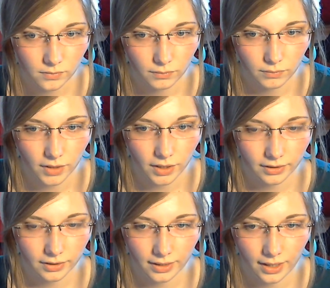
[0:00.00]
Other
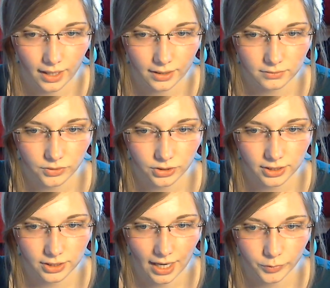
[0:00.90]
than that, certain
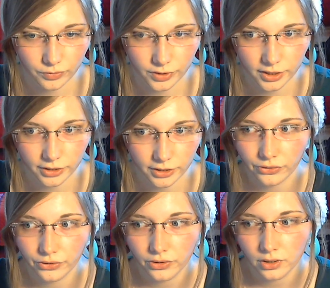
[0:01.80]
times of year.
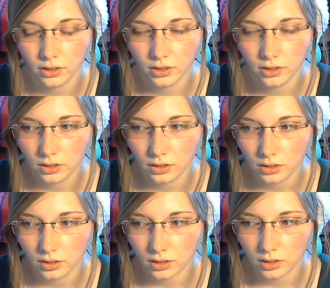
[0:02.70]

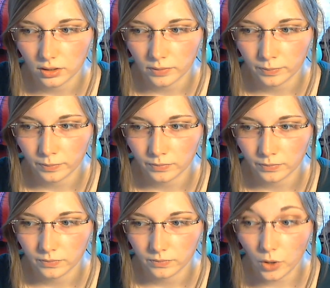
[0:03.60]

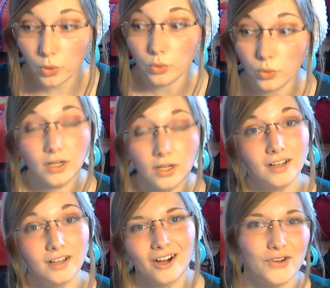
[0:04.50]
Oh,
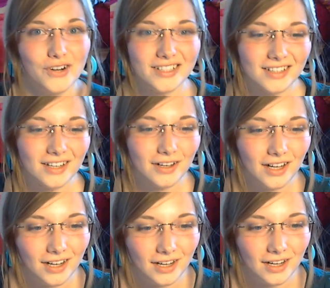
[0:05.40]
of course,
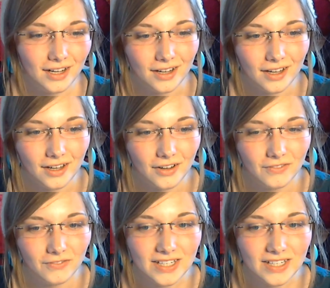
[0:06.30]

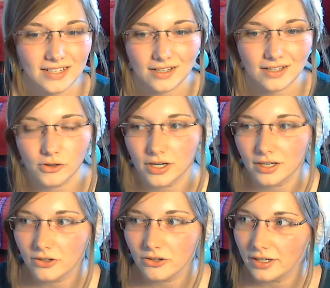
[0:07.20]
Fastnacht
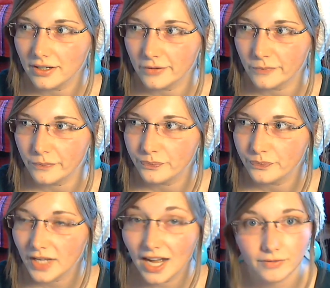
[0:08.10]
or
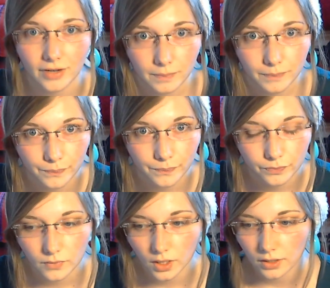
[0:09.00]
Carnival.
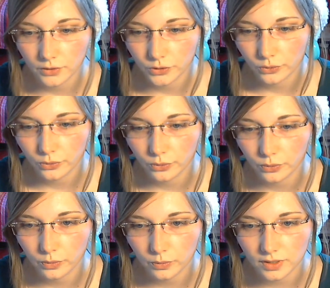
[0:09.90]

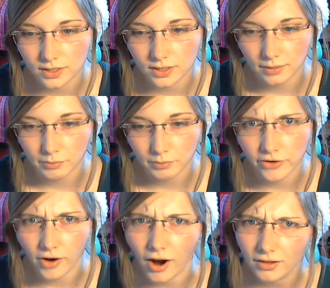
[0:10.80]
So it's like Mardi
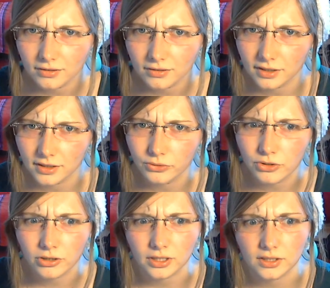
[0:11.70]
Gras in New
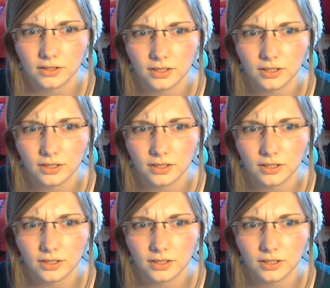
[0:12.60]
Orleans.